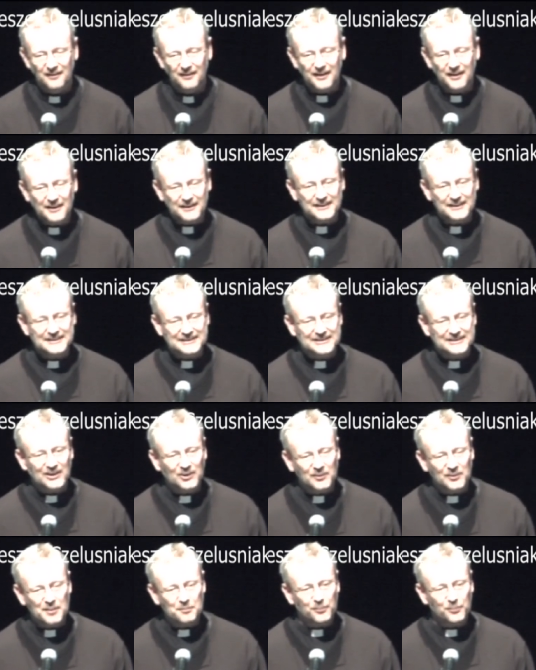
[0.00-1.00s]
It is
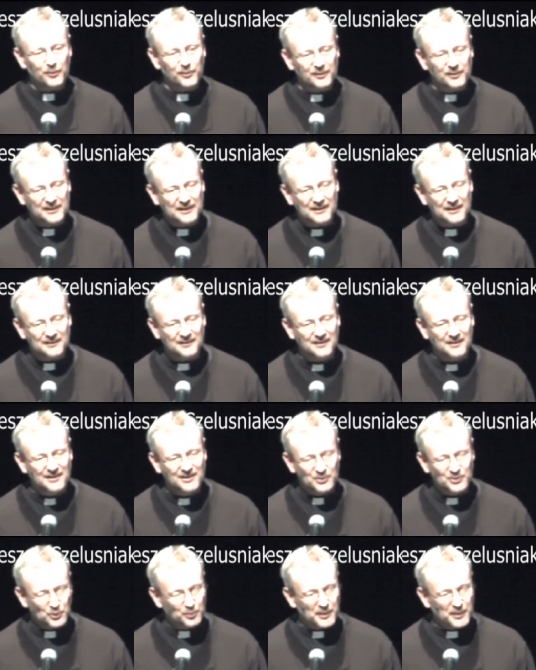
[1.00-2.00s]
so important
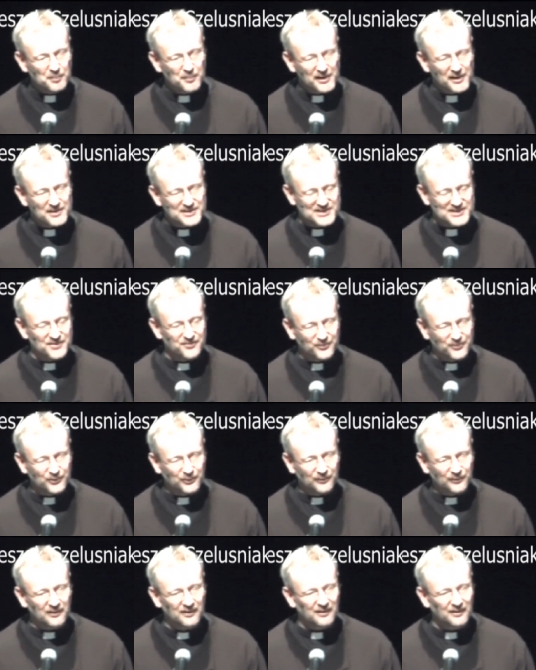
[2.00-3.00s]
to be
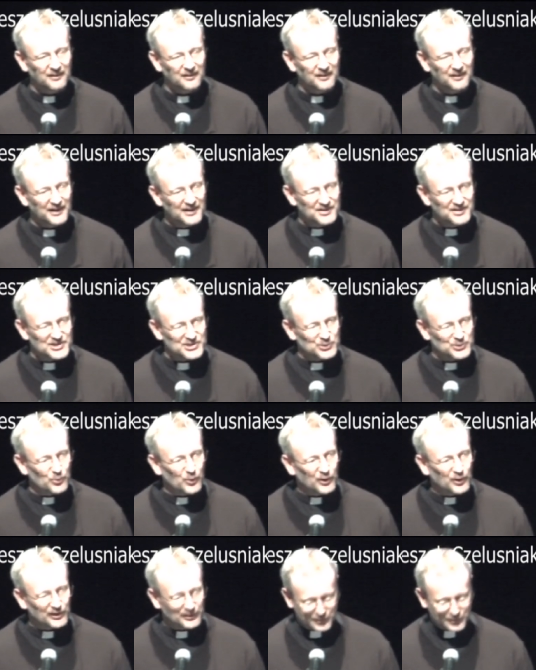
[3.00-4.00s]
merciful in this
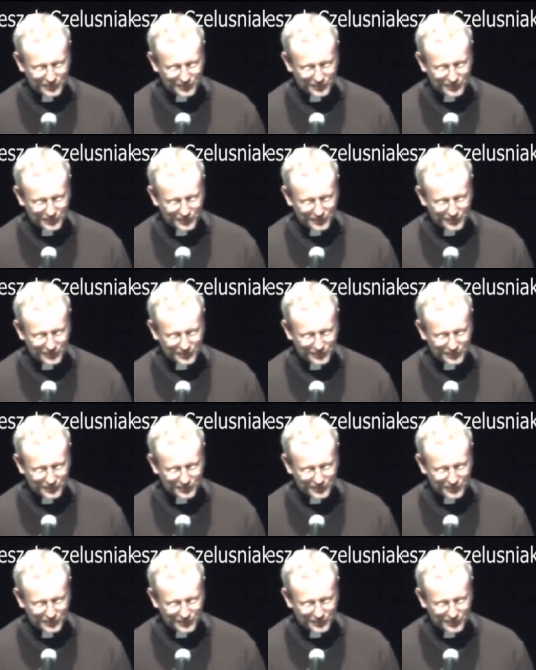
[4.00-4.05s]
world